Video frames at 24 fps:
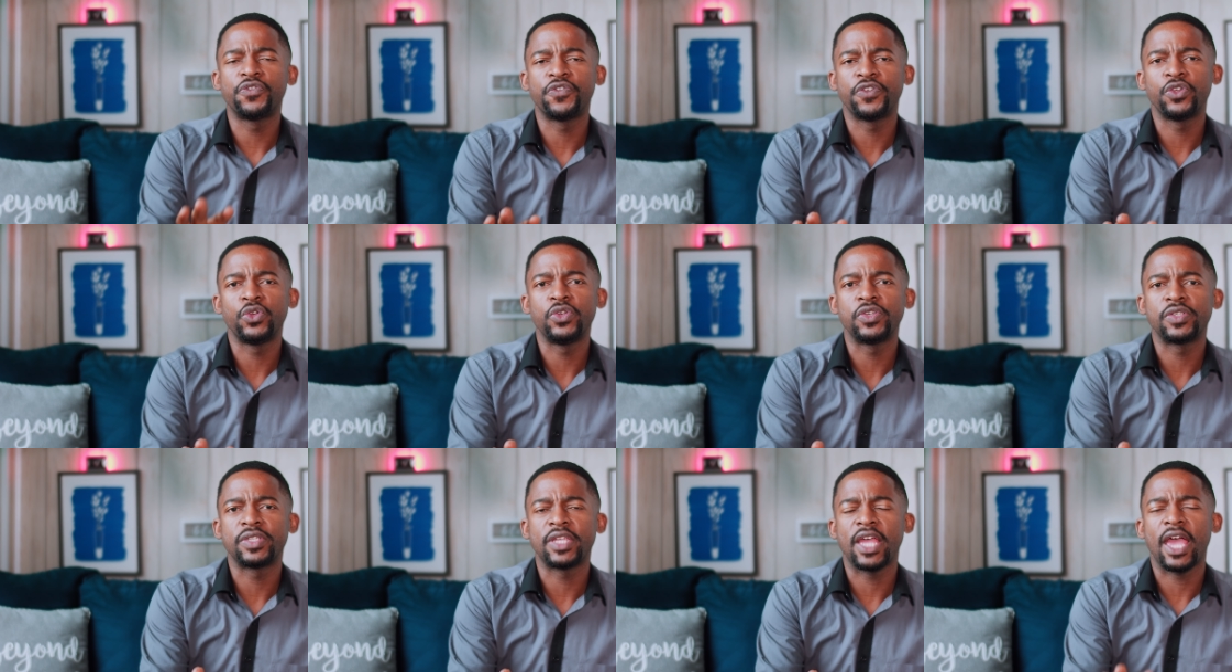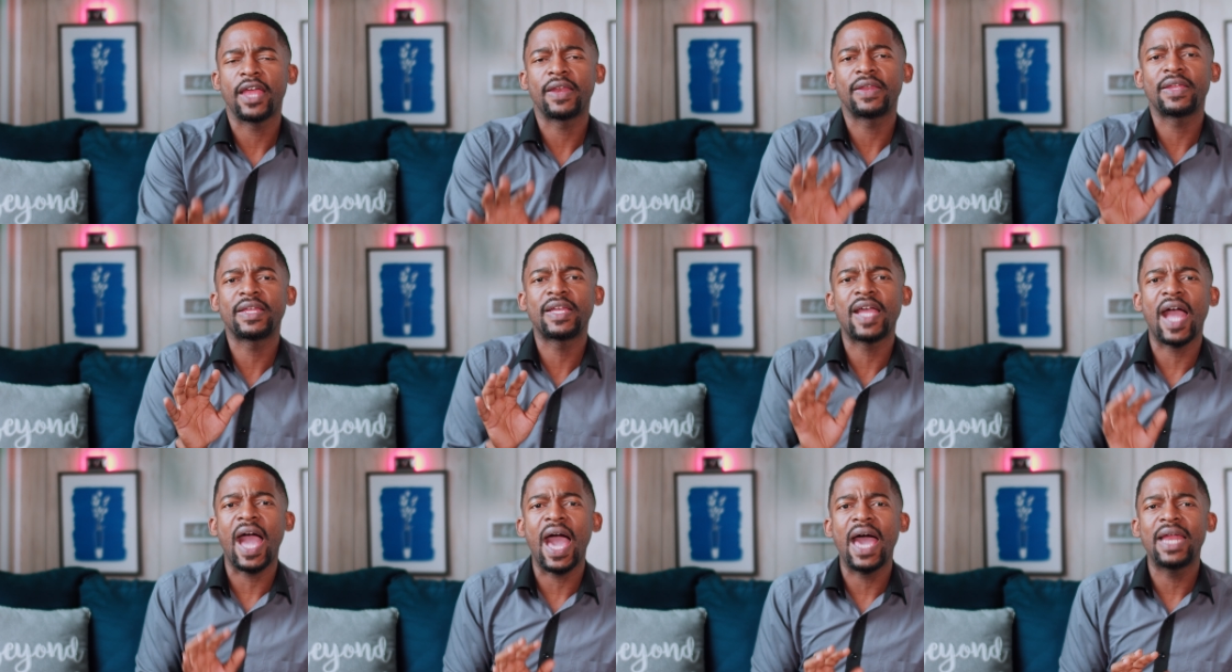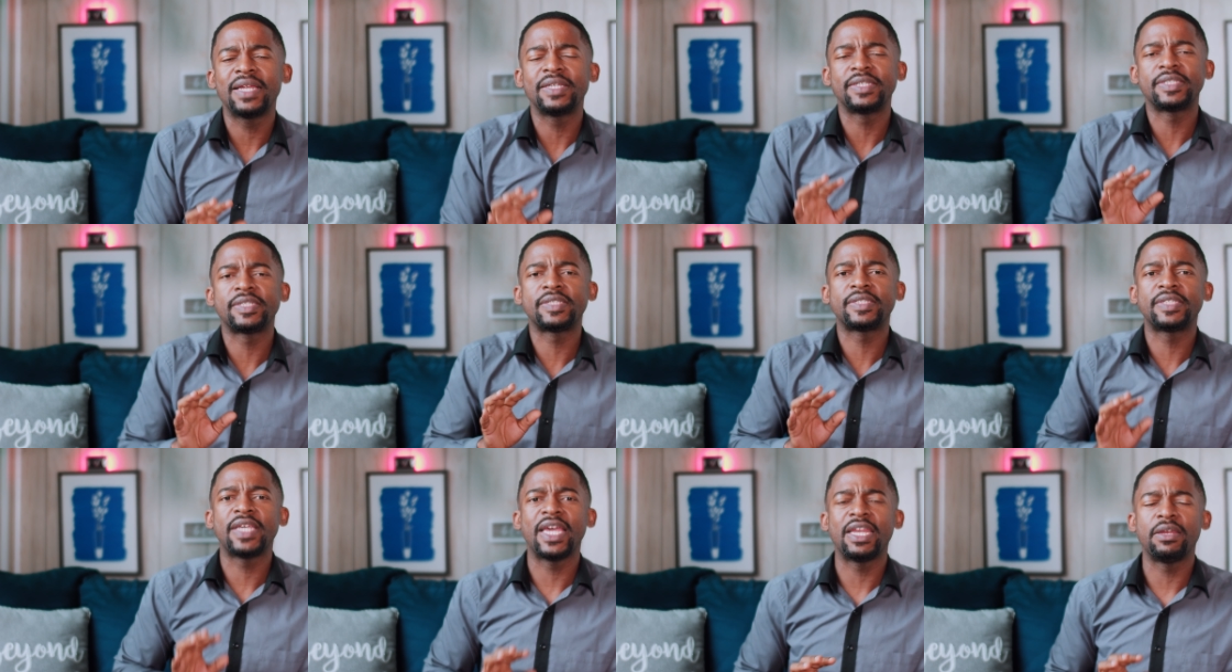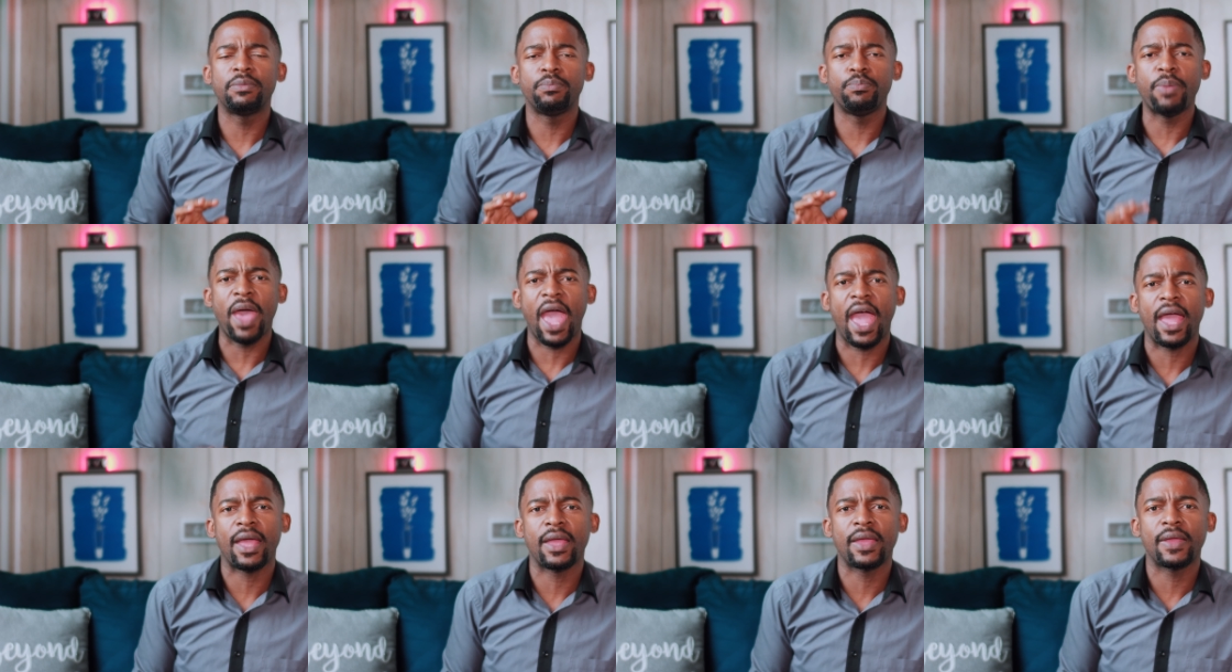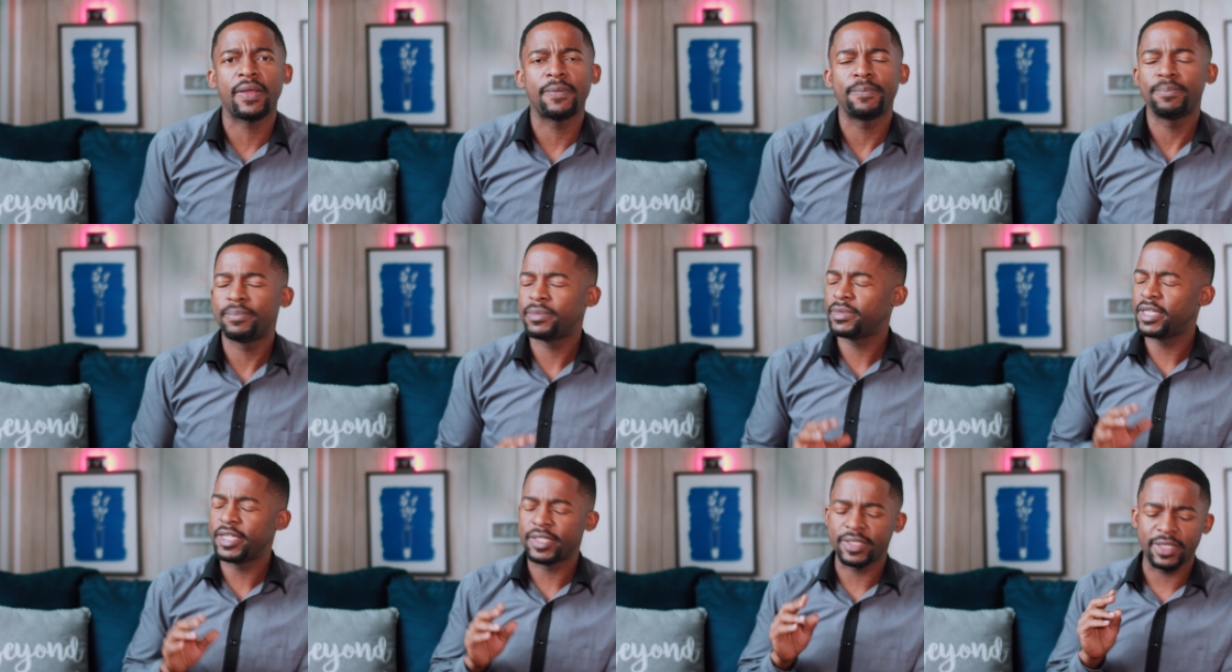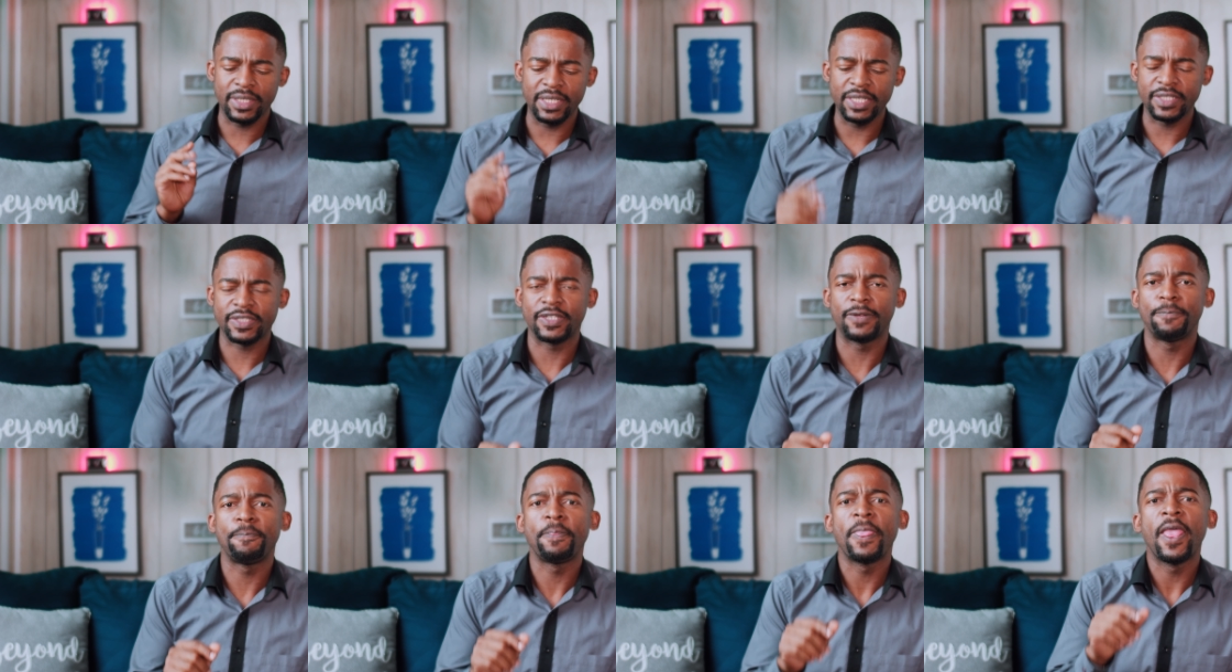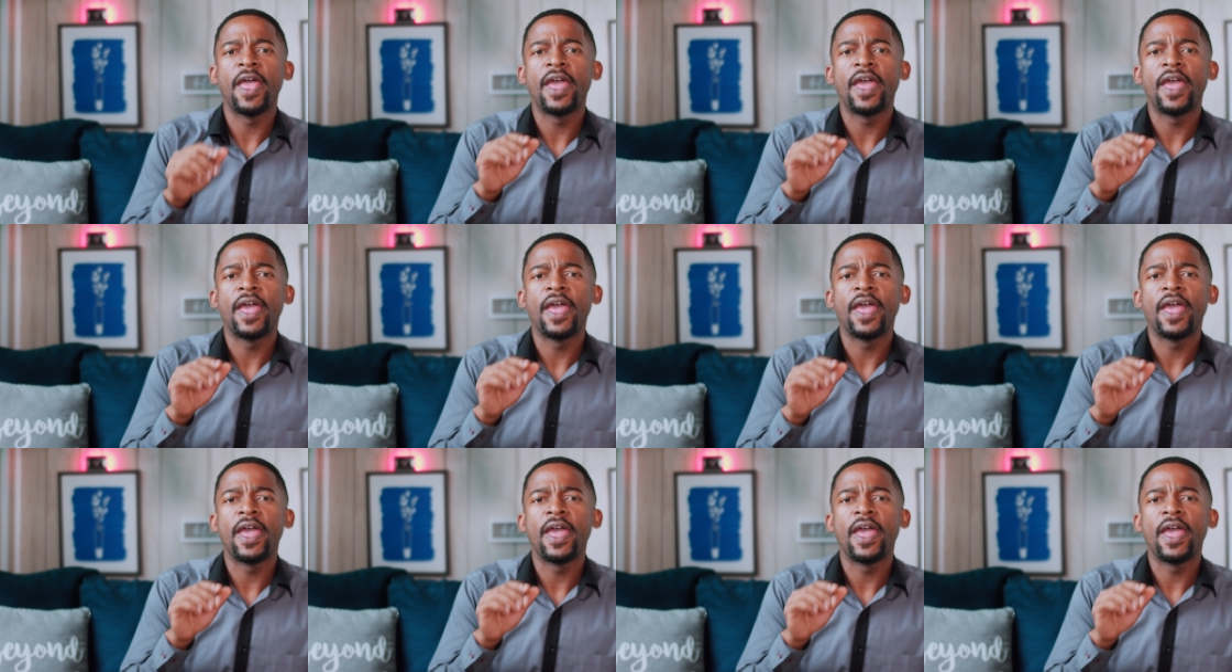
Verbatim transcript: for you is that God is sitting back Listen, listen.